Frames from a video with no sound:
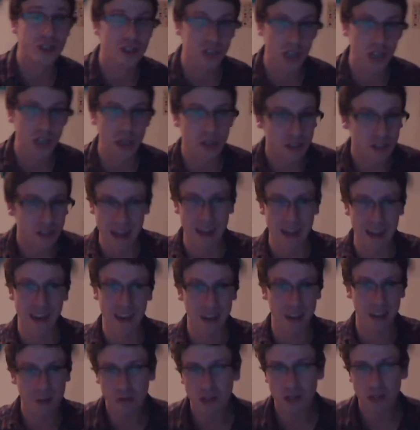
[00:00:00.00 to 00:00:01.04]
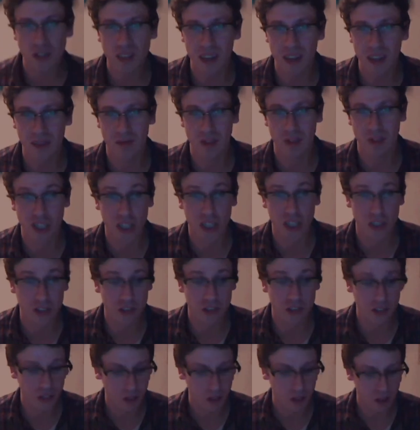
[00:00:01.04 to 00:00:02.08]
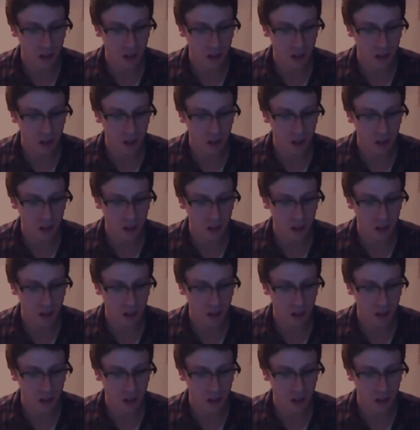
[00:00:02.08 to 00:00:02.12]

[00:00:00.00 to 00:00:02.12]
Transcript: is good because I had it and it was just gathering dust.